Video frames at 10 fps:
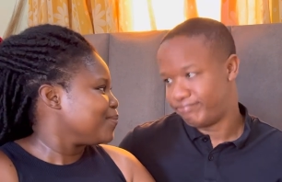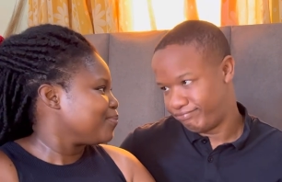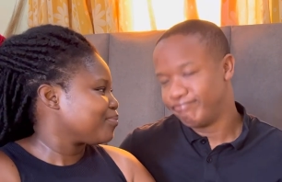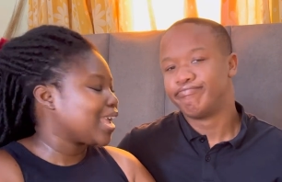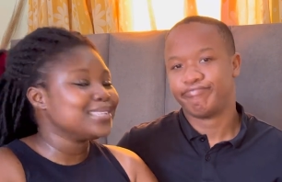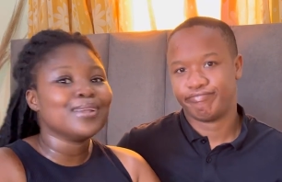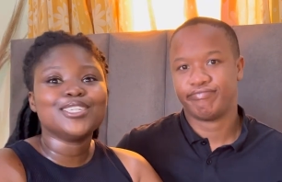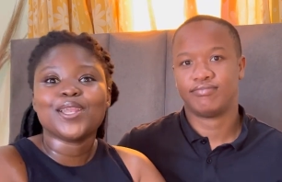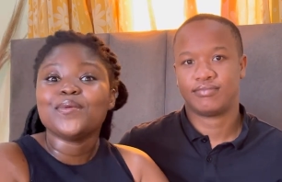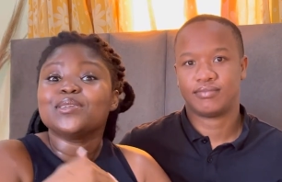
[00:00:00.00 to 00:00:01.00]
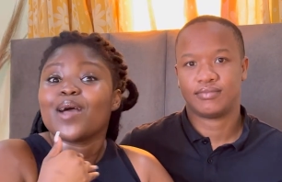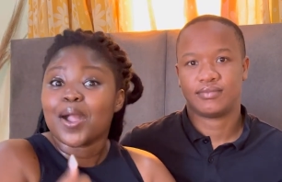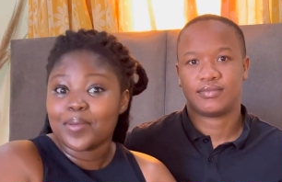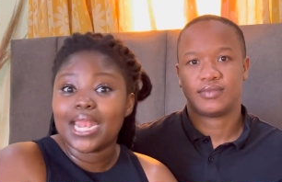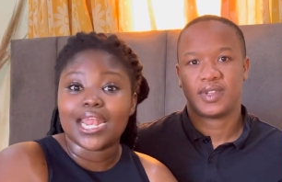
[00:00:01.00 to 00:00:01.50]
Speaker 1: Mm-hmm. Guys, my surname is
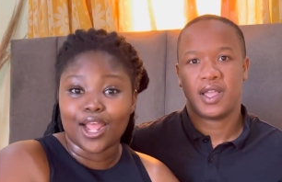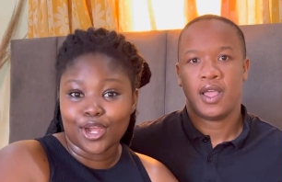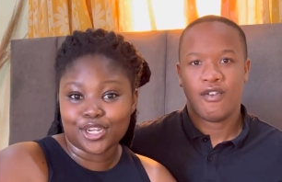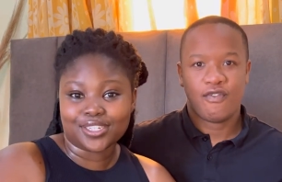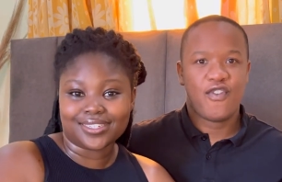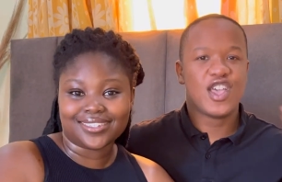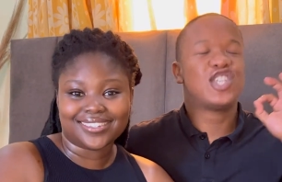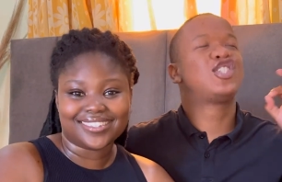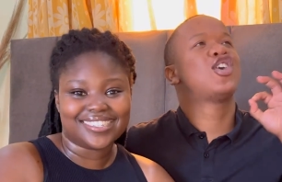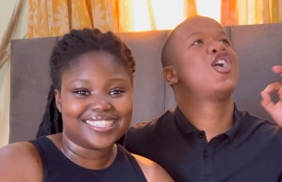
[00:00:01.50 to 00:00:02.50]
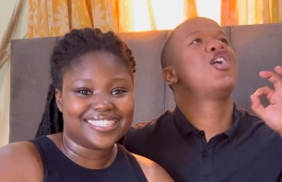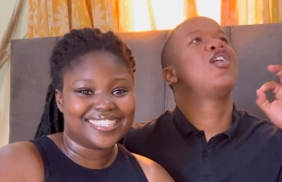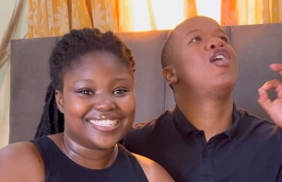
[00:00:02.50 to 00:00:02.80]
Macapella now.
Speaker 2: Fisher